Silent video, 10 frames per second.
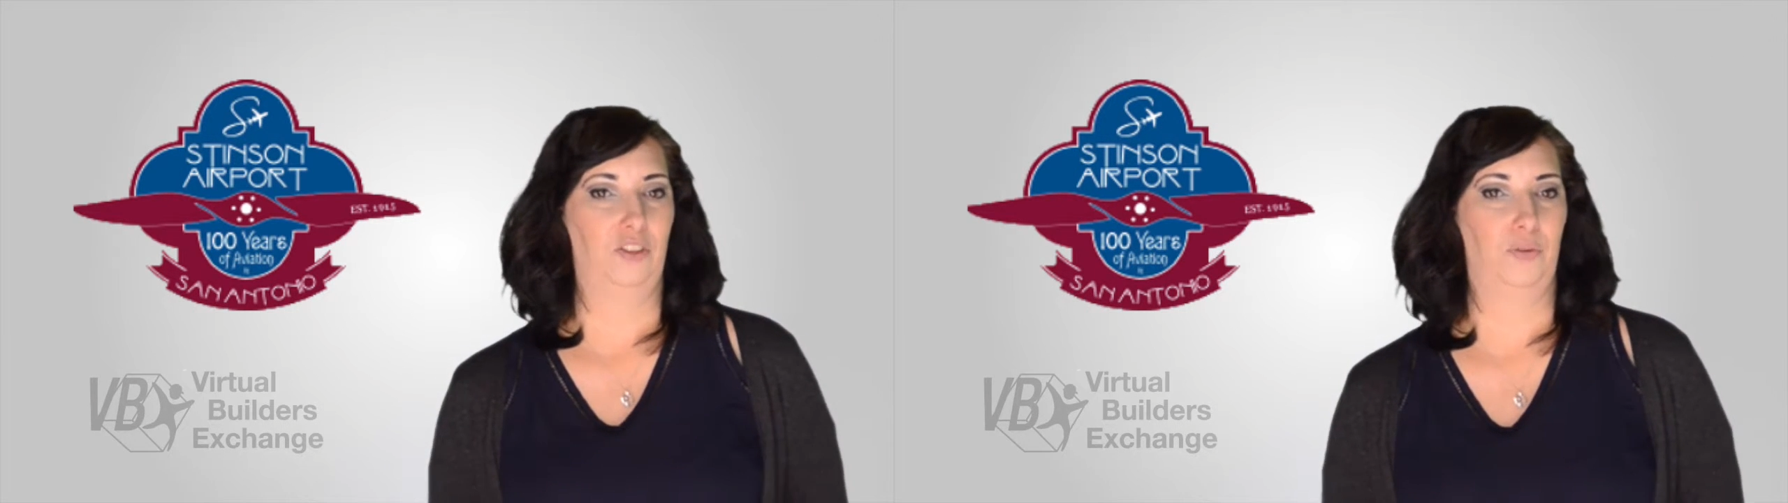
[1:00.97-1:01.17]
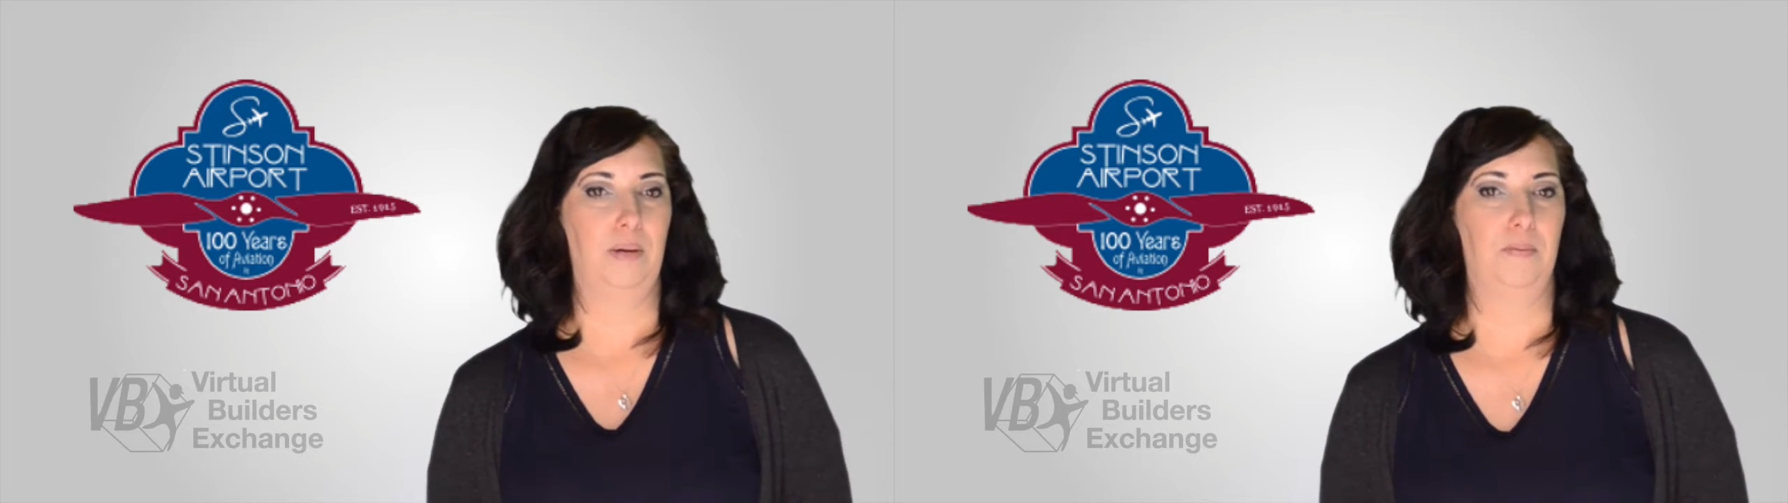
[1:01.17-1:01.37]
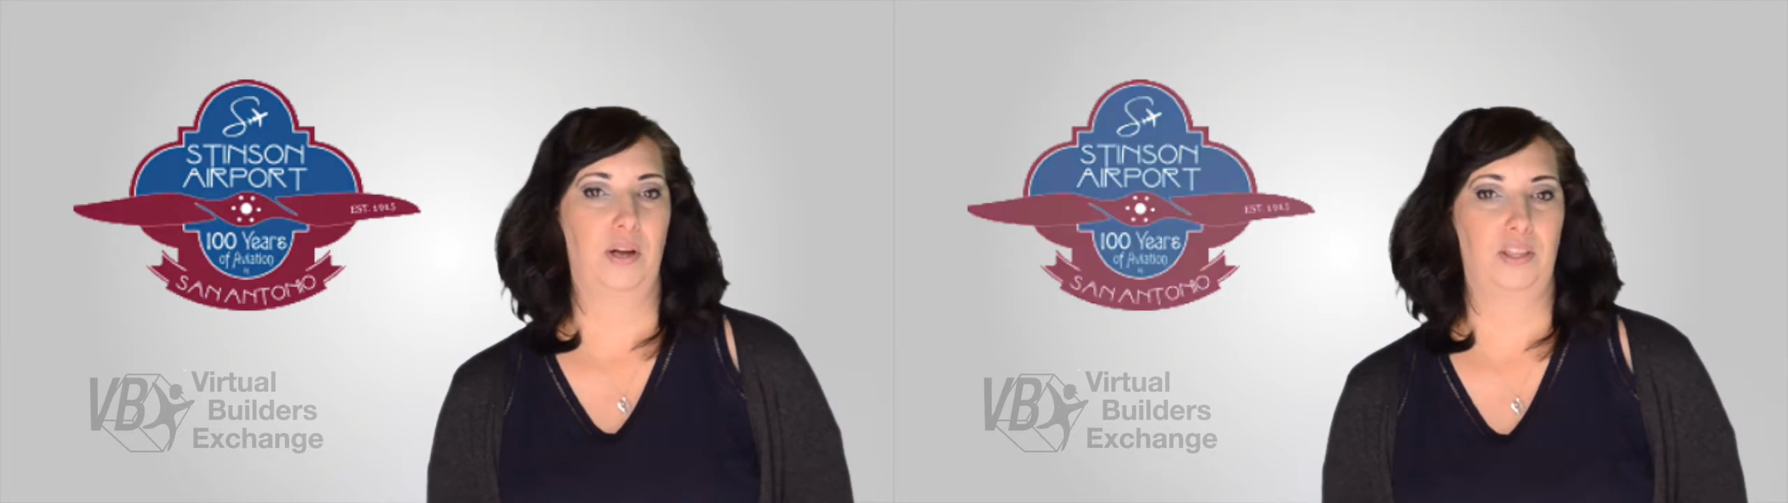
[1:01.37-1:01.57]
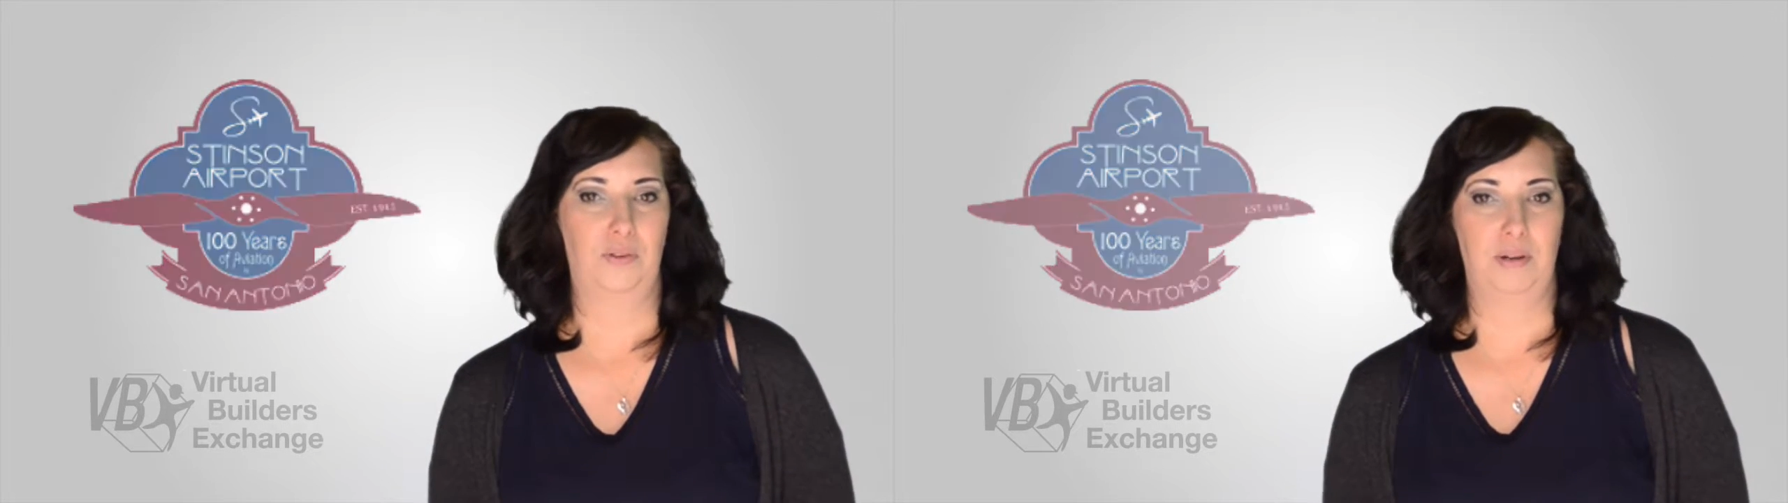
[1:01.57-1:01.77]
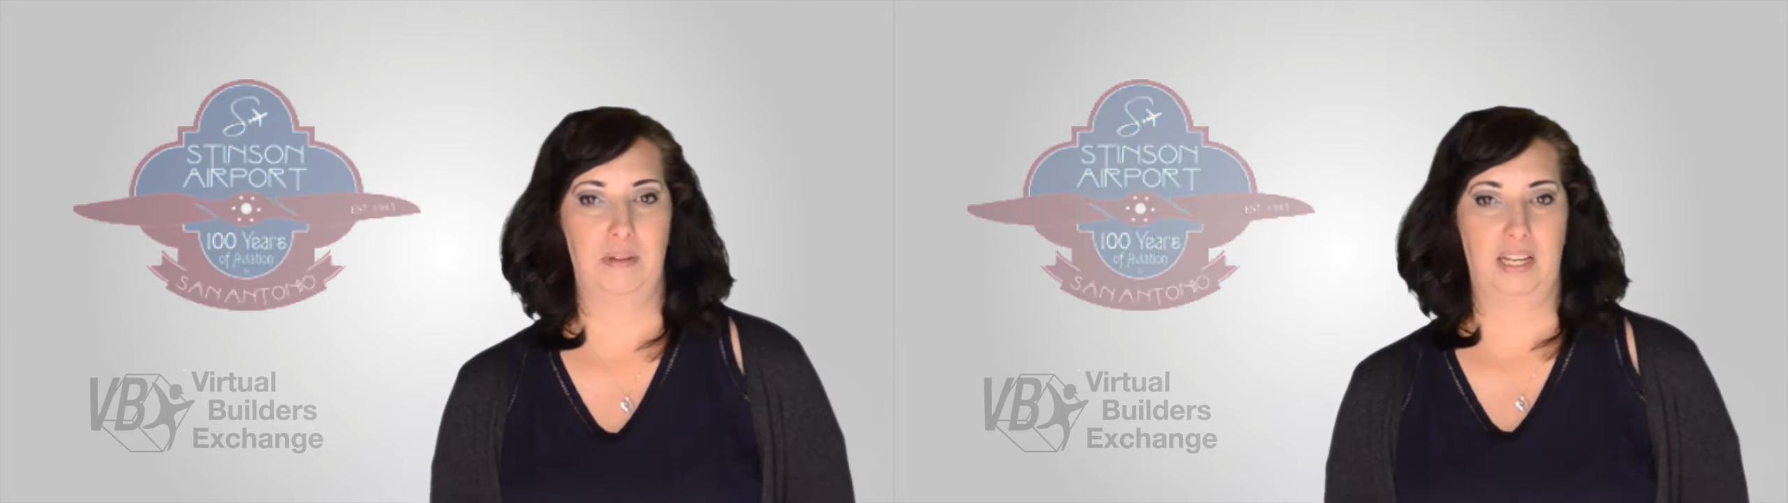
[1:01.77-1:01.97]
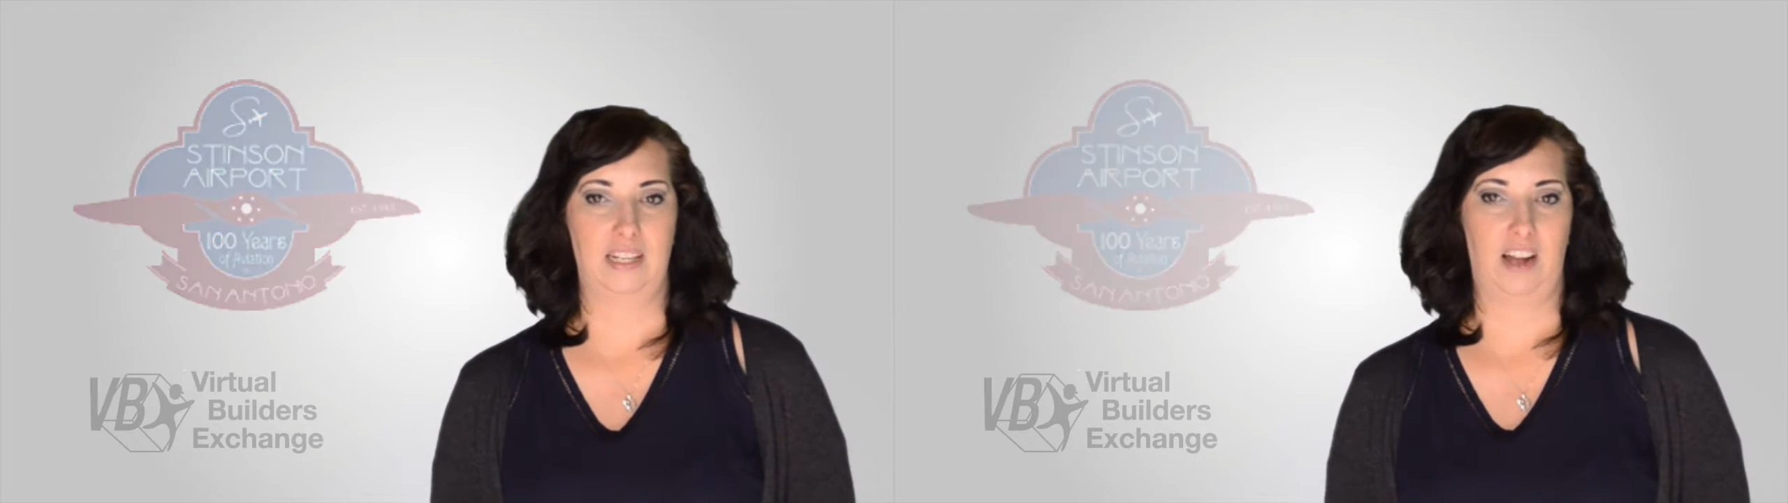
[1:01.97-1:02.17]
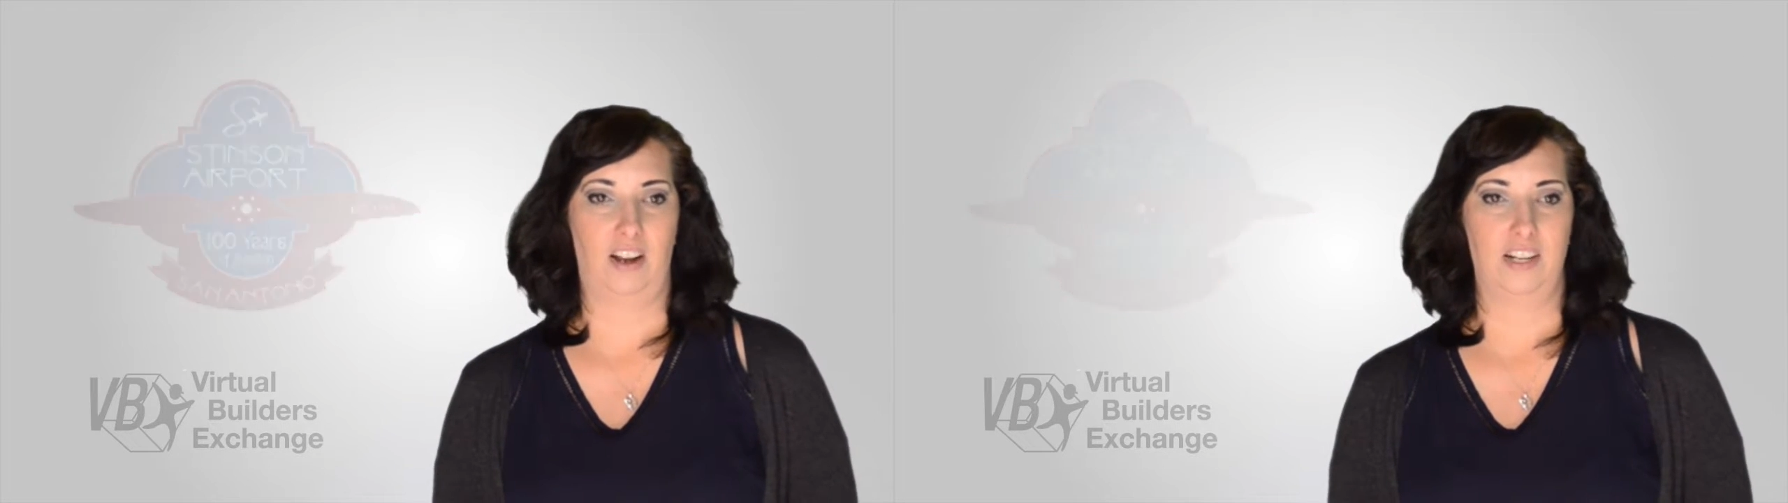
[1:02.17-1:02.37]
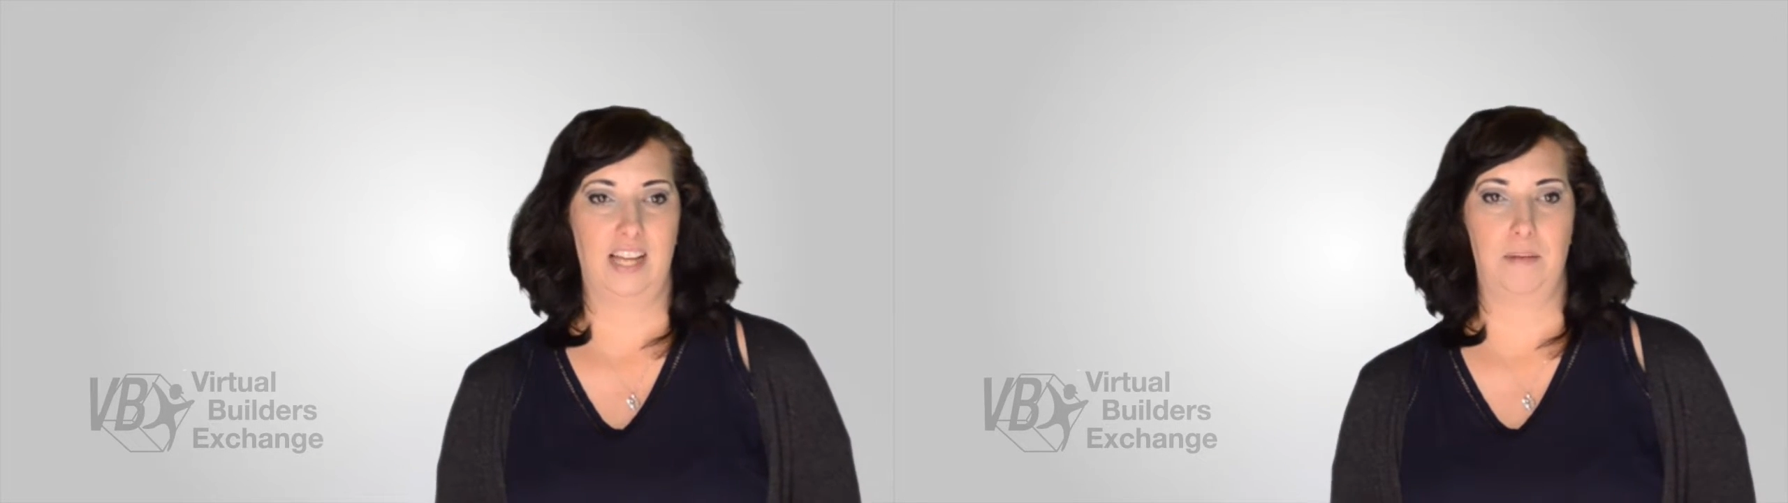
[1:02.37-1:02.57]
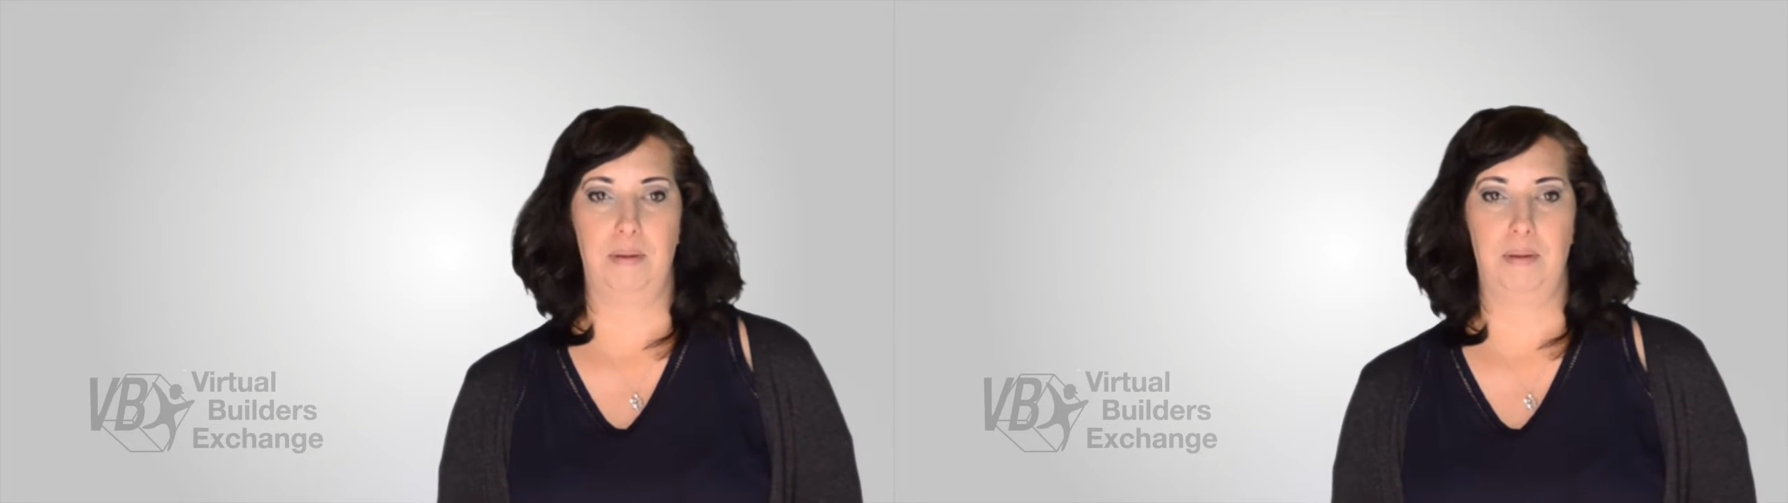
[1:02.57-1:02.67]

$3.3 million and